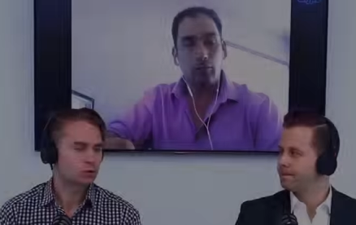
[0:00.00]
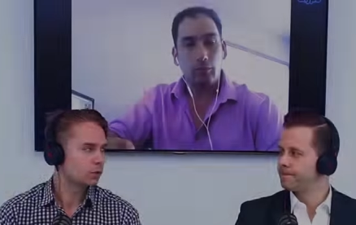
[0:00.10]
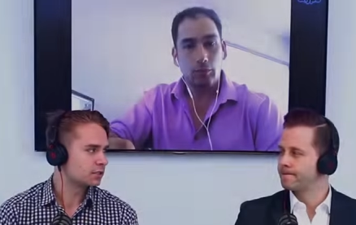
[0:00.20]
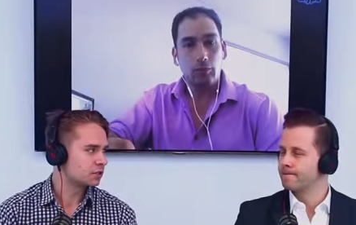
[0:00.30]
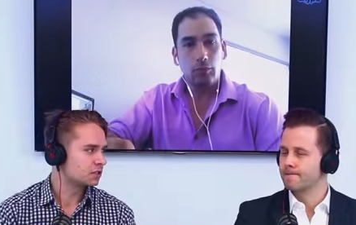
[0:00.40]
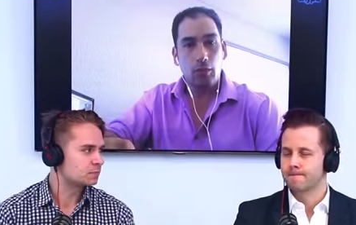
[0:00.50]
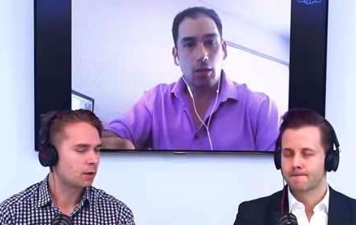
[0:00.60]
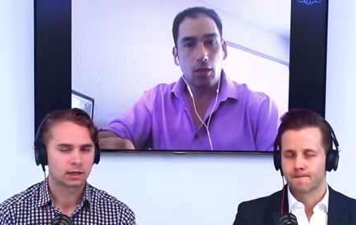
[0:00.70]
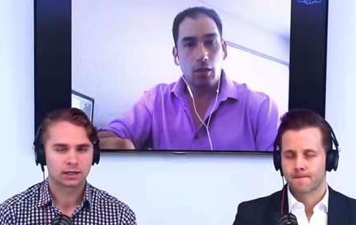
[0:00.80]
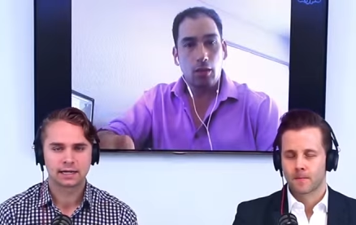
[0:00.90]
Speaker 1: for joining us on The
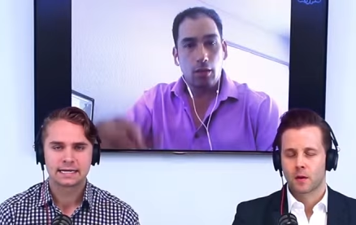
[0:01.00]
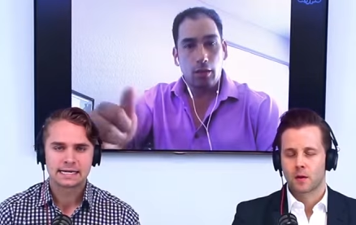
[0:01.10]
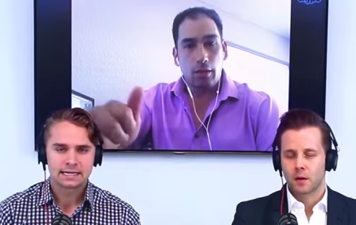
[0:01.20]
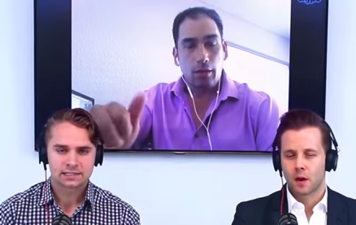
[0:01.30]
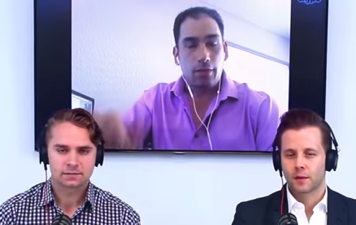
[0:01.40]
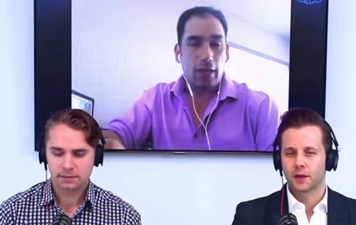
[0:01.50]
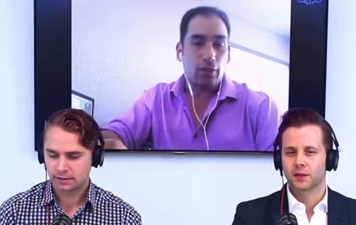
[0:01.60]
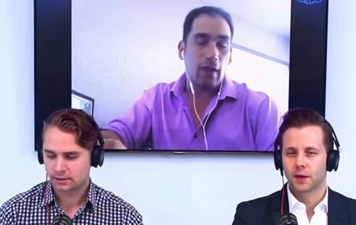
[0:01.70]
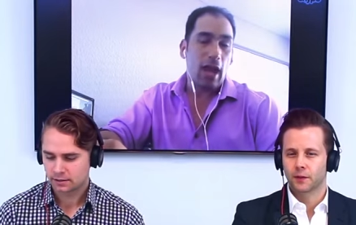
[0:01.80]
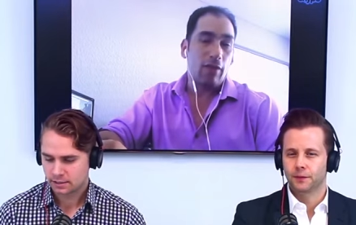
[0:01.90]
Spotlight. Yeah,
Speaker 2: thanks, thanks for
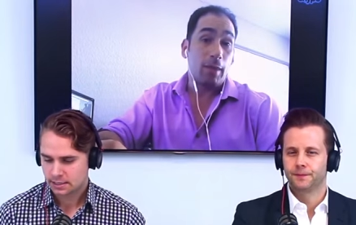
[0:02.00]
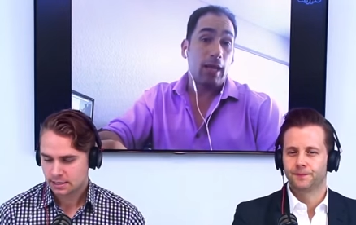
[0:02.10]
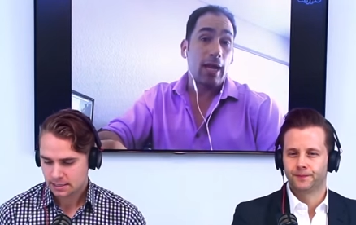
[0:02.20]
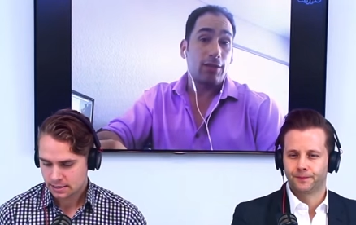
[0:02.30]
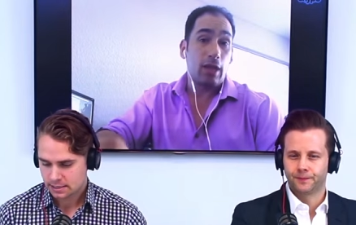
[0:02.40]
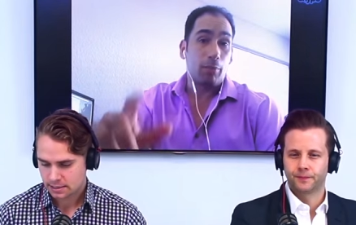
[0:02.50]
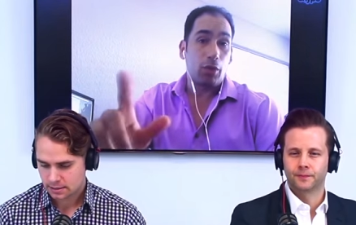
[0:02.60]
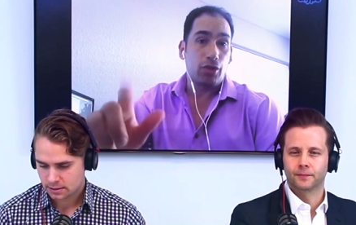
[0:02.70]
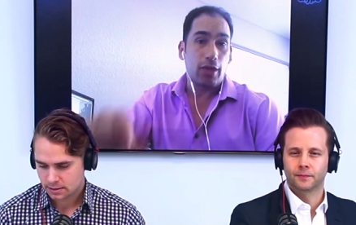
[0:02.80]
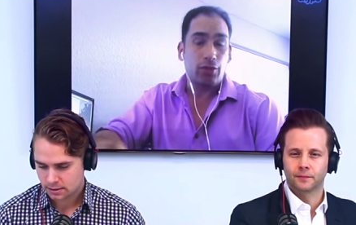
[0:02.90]
having me, guys, and I
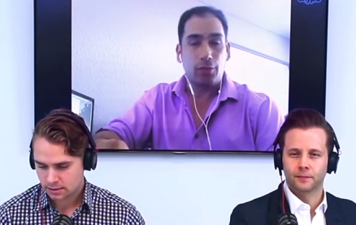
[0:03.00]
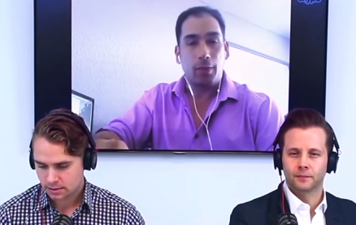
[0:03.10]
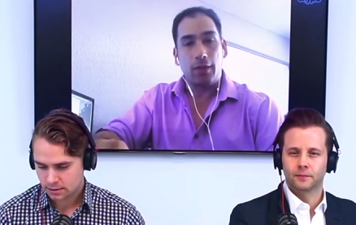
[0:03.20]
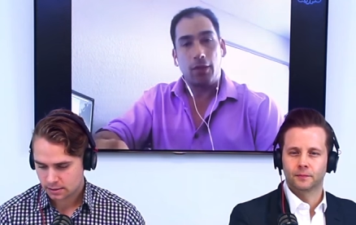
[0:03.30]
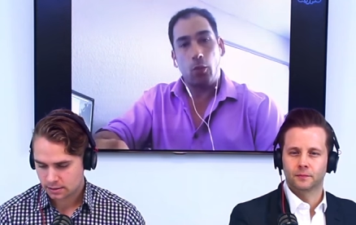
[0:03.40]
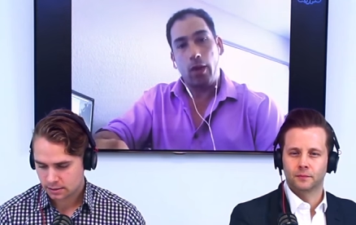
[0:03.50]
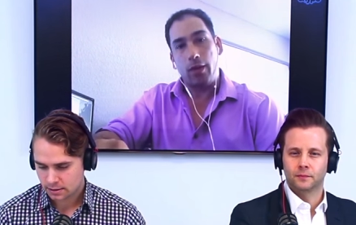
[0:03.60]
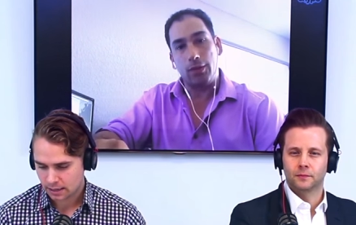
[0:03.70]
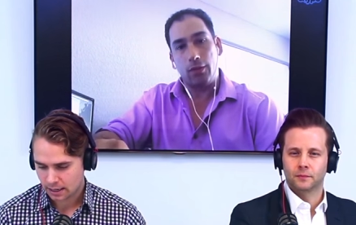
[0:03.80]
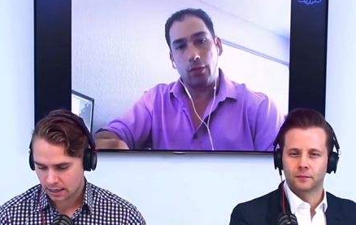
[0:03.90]
appreciate you spreading the
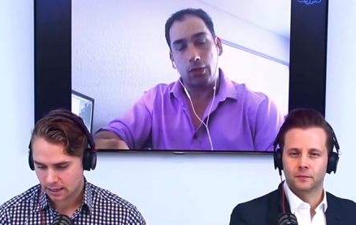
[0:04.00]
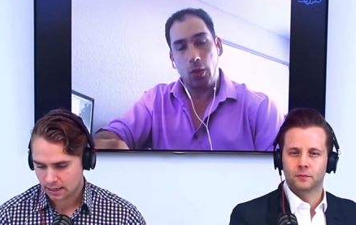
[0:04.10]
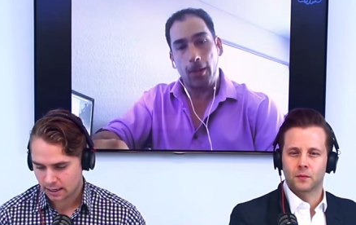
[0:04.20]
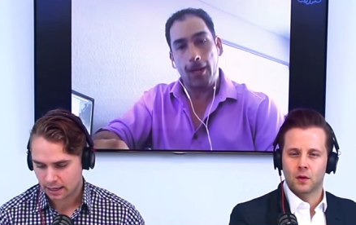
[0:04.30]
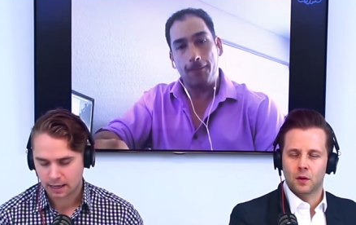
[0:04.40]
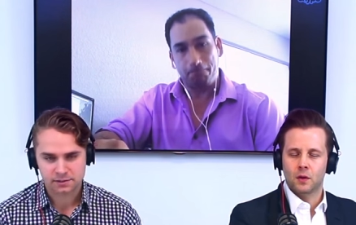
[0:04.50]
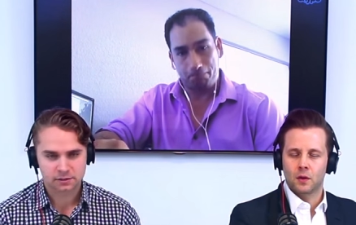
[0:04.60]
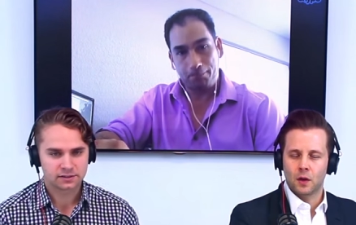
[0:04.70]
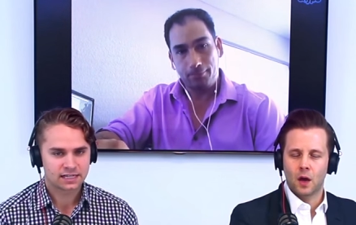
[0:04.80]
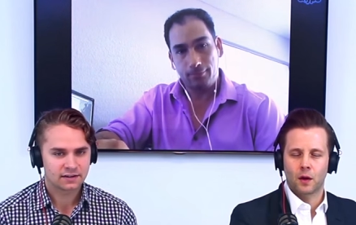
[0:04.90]
awareness of what's going
Speaker 1: on.
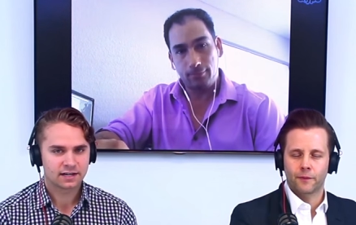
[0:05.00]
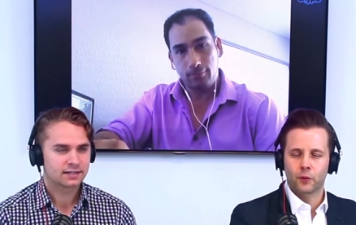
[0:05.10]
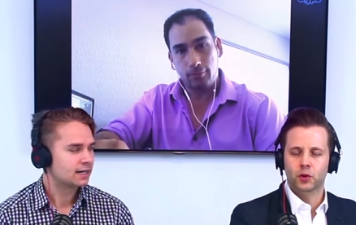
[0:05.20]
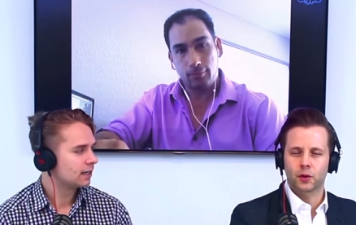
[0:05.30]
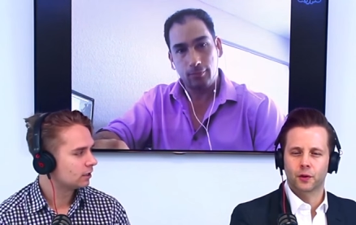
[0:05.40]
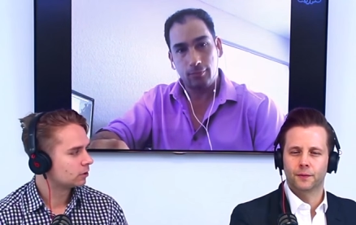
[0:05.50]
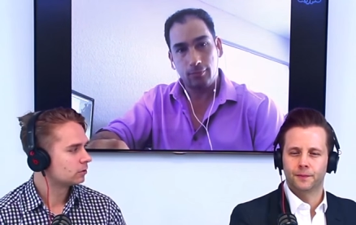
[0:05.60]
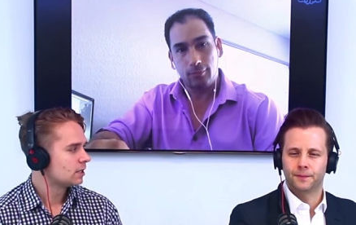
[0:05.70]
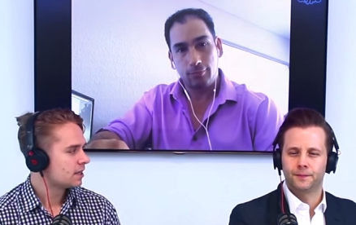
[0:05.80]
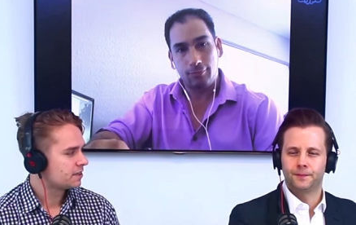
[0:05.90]
Absolutely. Yeah, David Antelo, sure.
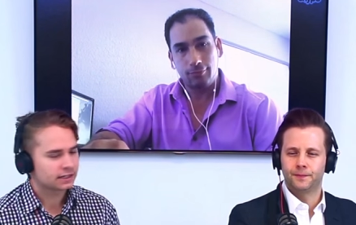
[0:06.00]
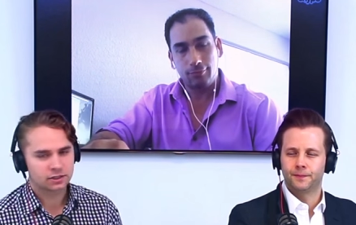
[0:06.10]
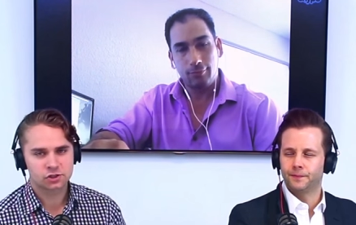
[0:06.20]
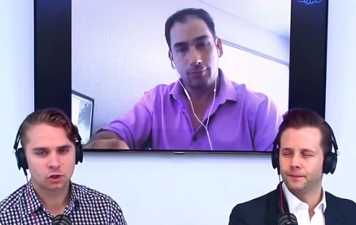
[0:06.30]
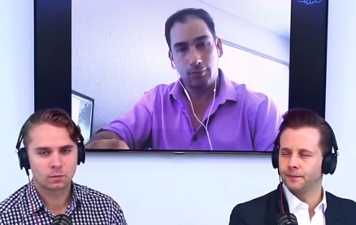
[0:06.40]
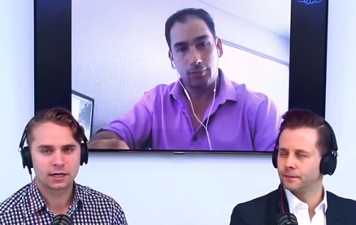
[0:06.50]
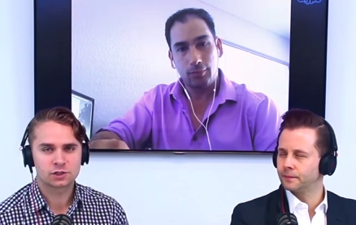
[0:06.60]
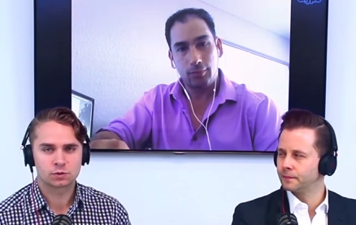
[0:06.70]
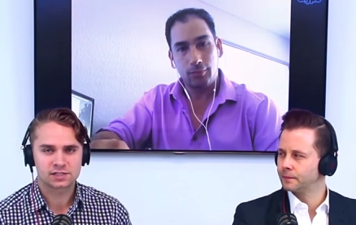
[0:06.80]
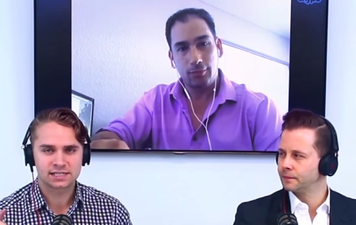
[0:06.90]
thank you so
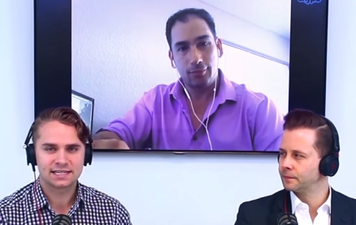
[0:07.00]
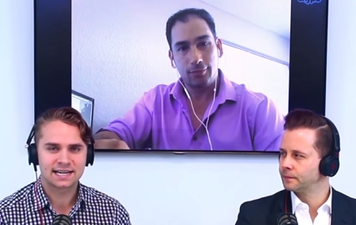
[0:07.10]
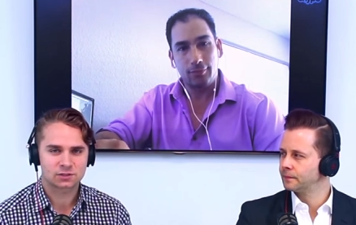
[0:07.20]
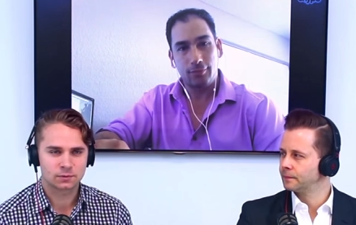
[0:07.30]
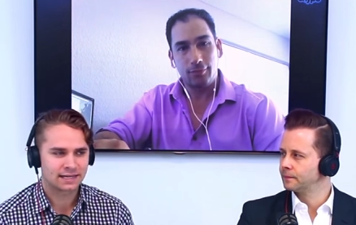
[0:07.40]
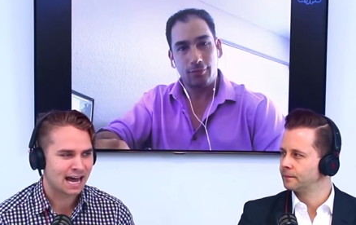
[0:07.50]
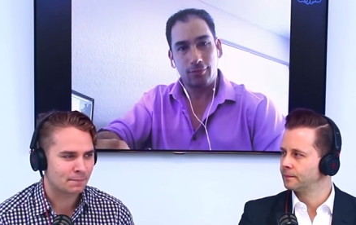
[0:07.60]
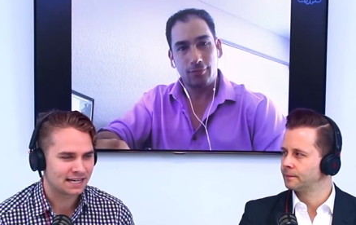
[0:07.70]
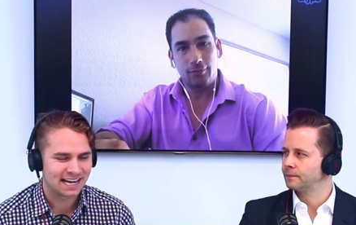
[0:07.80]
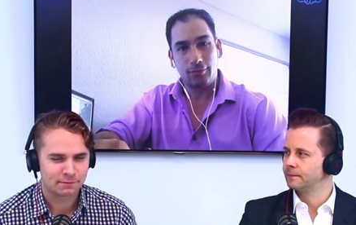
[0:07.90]
much. We'll see you next week.
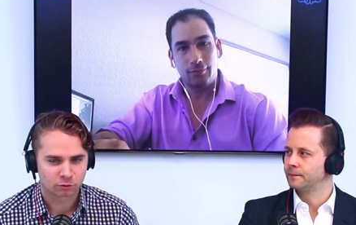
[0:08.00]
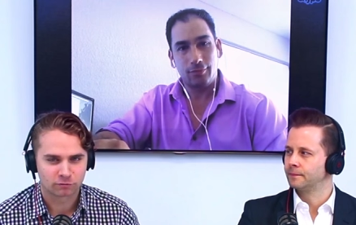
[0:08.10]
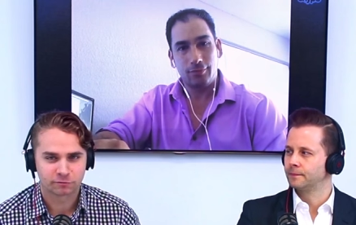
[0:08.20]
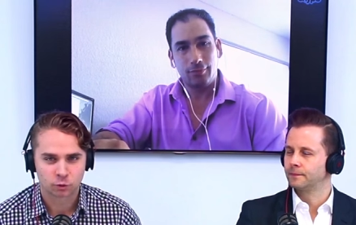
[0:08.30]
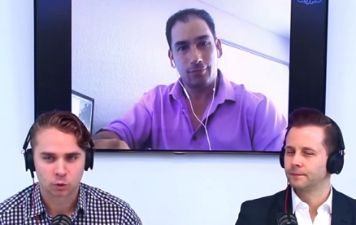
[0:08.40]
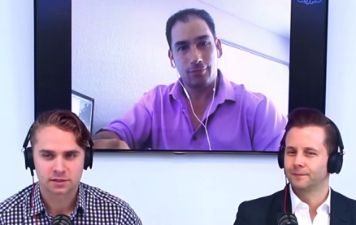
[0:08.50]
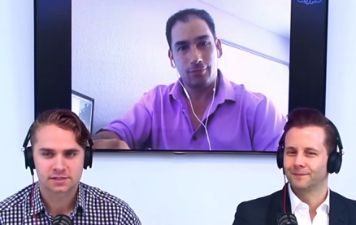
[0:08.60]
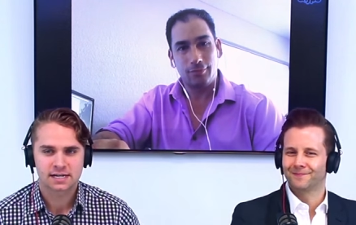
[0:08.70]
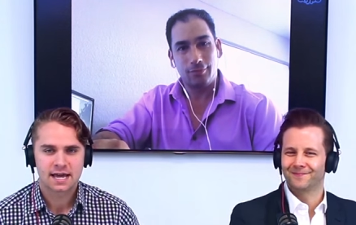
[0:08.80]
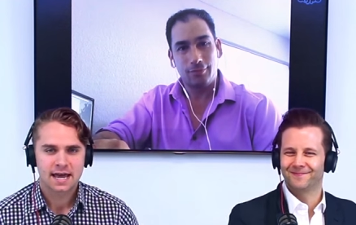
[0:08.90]
Happy April
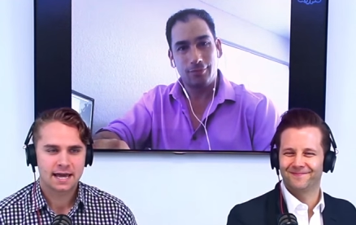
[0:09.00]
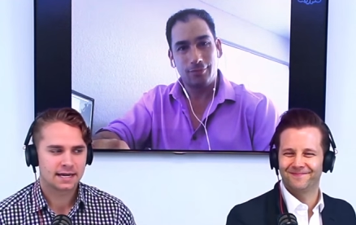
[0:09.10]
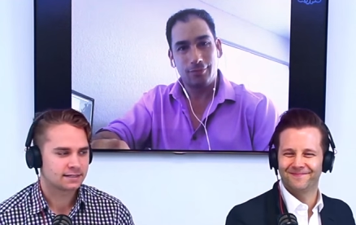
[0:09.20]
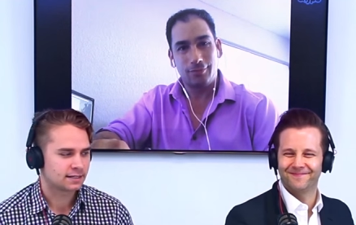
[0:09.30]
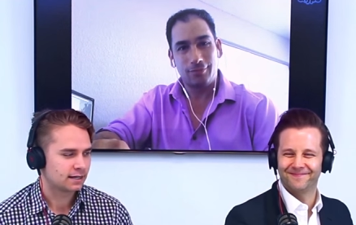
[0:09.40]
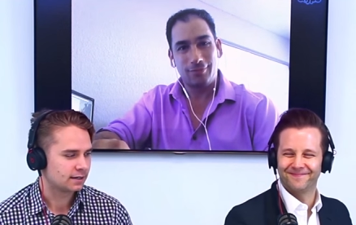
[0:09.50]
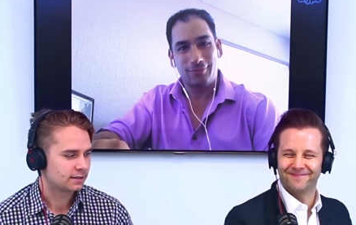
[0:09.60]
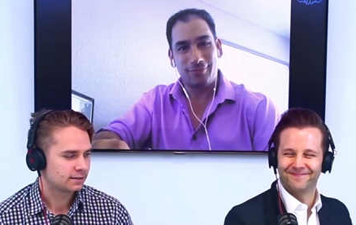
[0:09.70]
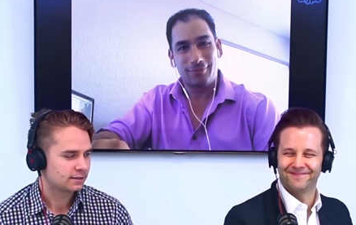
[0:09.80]
Fools. And, uh,